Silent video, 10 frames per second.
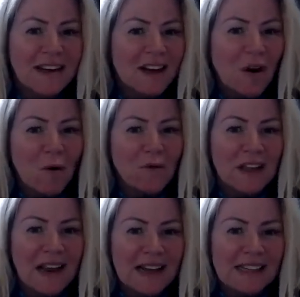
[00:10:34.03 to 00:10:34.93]
over the
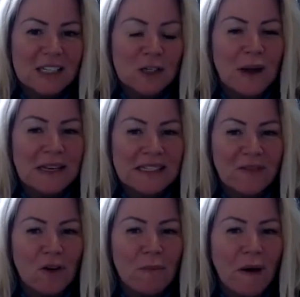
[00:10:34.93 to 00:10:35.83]
last
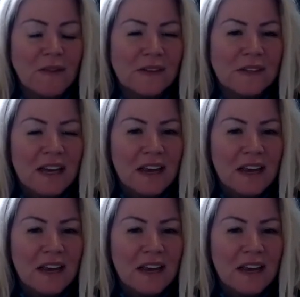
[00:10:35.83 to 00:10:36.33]
24 months.